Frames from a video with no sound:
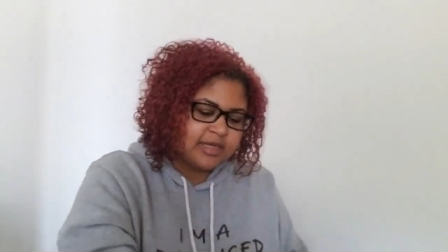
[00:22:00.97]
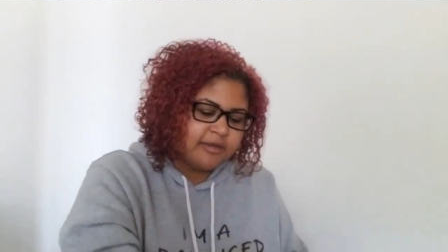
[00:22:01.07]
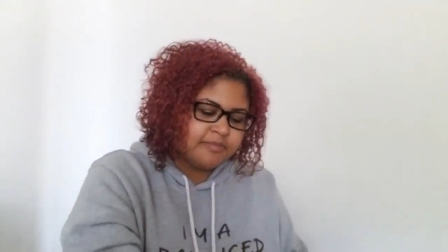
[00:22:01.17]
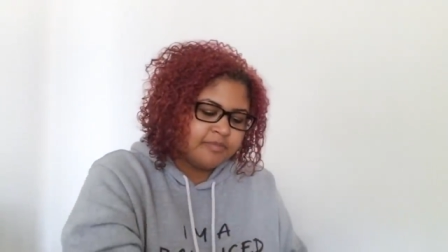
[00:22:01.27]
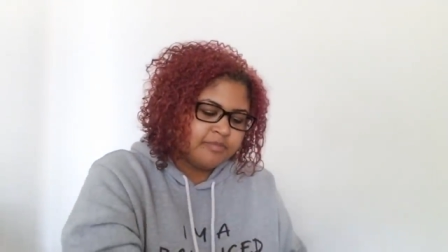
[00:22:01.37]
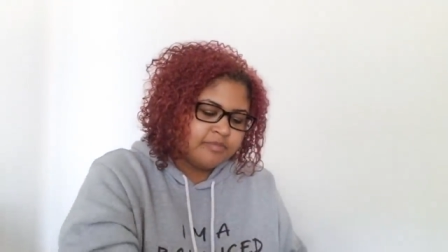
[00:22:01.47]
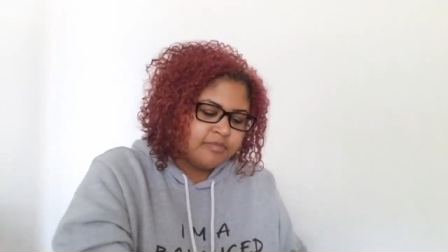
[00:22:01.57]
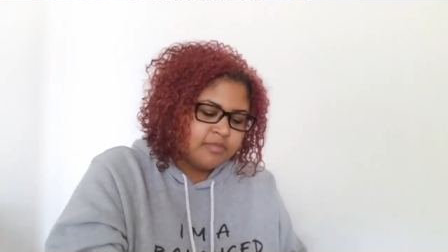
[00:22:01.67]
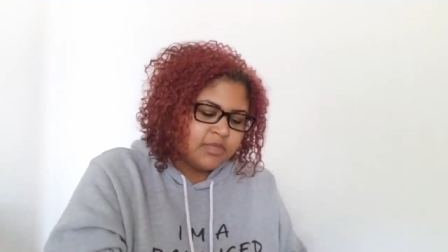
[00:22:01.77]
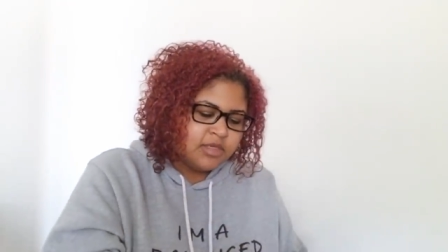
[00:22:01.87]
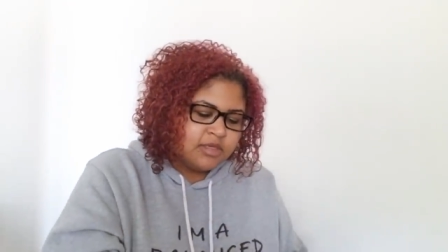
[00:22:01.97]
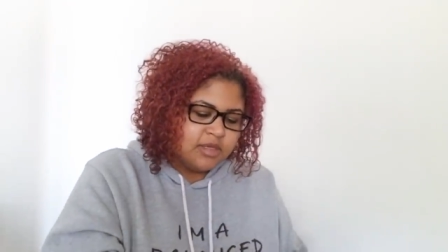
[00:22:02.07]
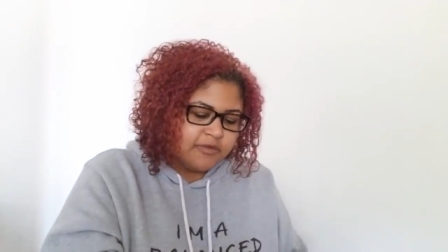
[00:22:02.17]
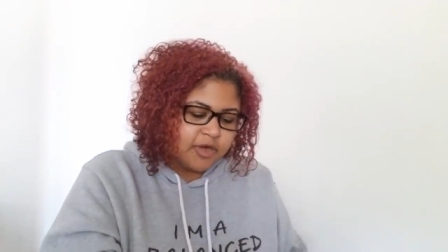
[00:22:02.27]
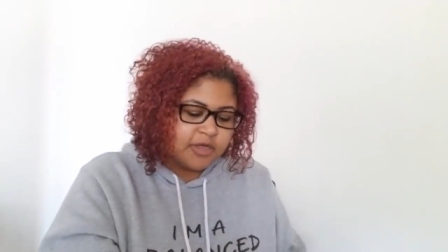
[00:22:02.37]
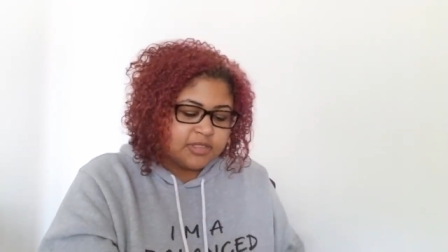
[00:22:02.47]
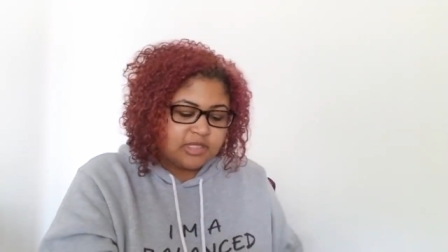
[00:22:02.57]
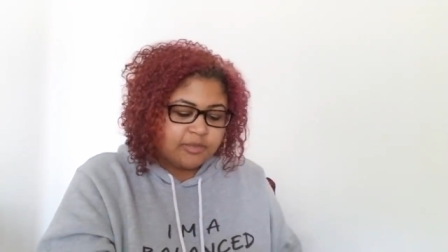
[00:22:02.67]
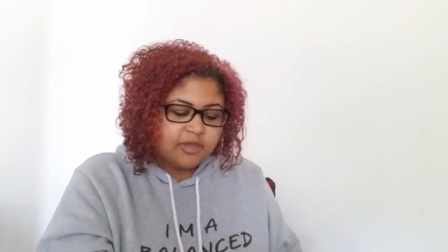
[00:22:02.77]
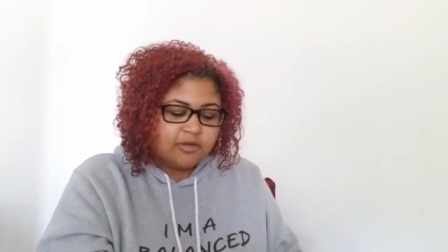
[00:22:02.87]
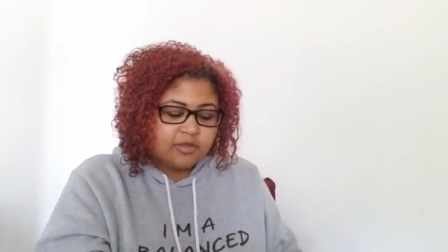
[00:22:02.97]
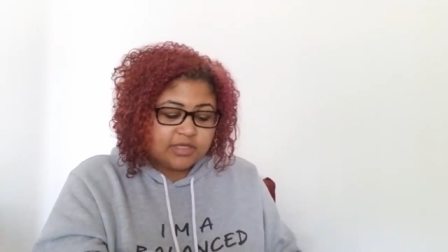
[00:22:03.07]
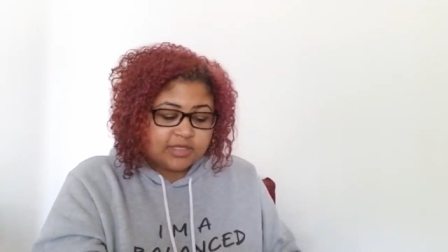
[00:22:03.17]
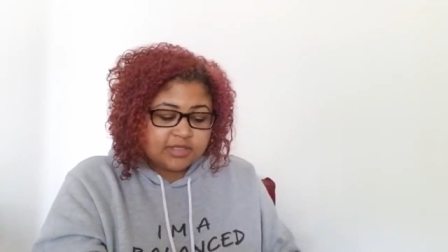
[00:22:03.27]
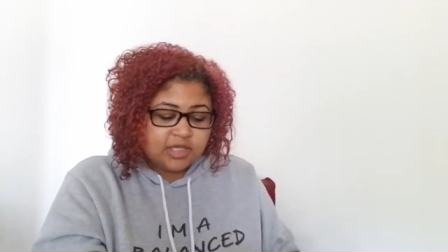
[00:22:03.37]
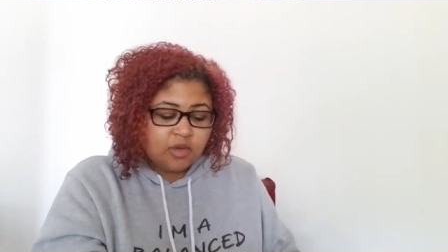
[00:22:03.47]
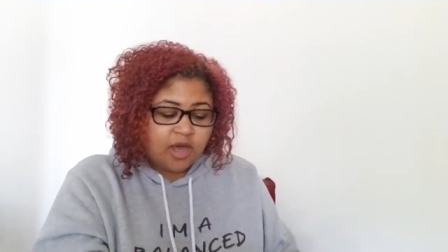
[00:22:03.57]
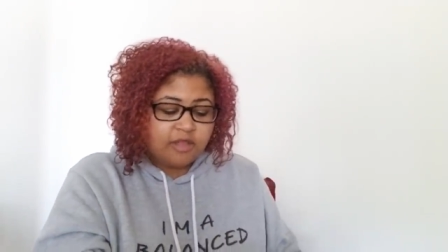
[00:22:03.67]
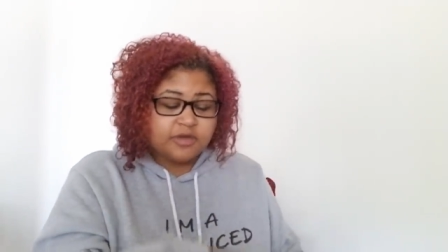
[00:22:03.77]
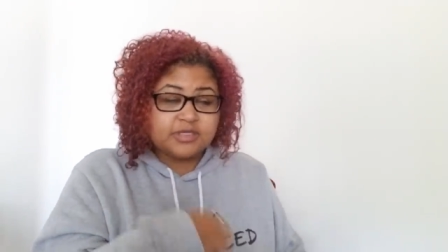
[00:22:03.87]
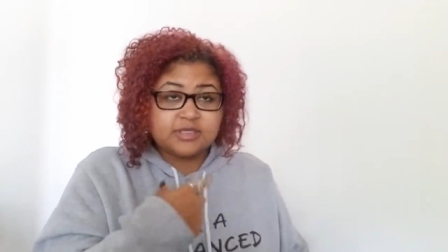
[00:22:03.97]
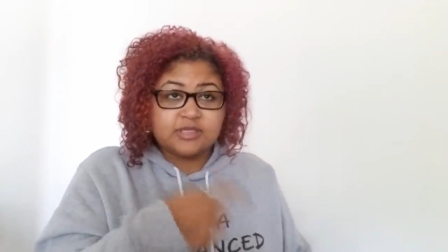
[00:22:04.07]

them. Virgo, some of you, this is you. Others, it's